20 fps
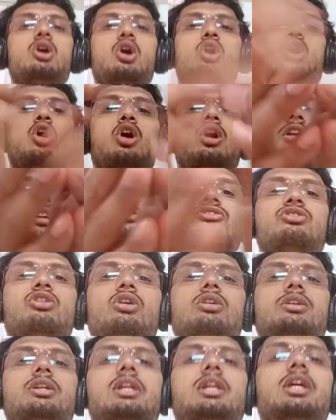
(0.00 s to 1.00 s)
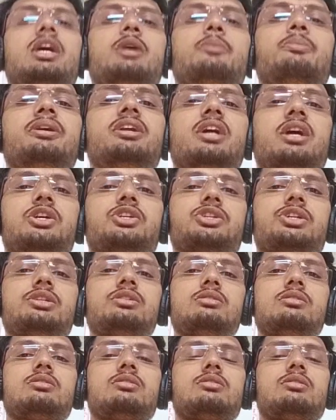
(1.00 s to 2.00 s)
horizontal
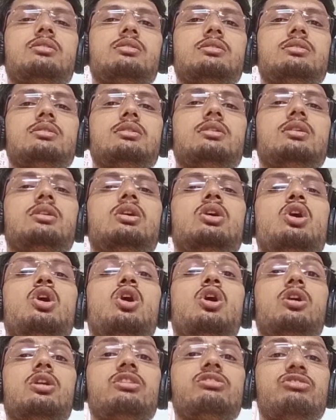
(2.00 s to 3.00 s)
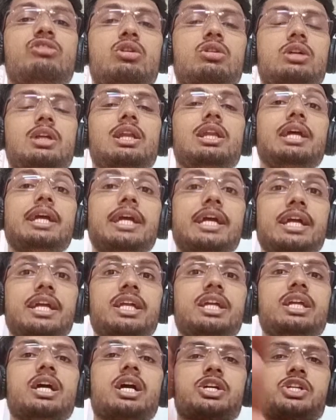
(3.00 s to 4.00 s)
abduction, horizontal
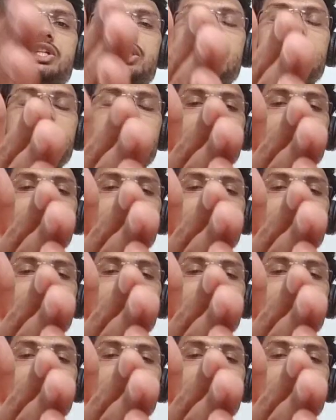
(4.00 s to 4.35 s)
adduction.